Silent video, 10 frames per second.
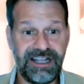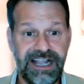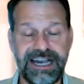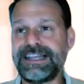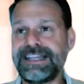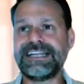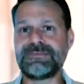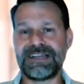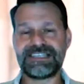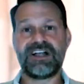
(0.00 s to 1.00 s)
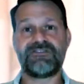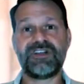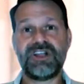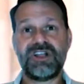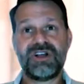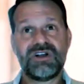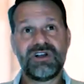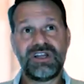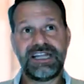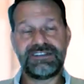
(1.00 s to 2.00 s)
And I think to myself,
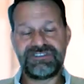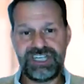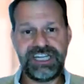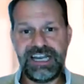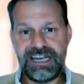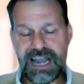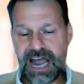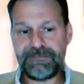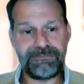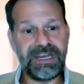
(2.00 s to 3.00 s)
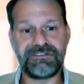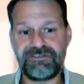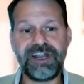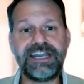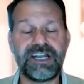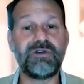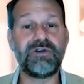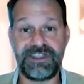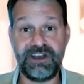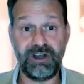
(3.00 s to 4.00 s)
if she had not been afraid to go
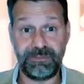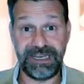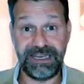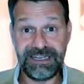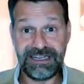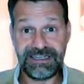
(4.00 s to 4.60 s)
to therapy,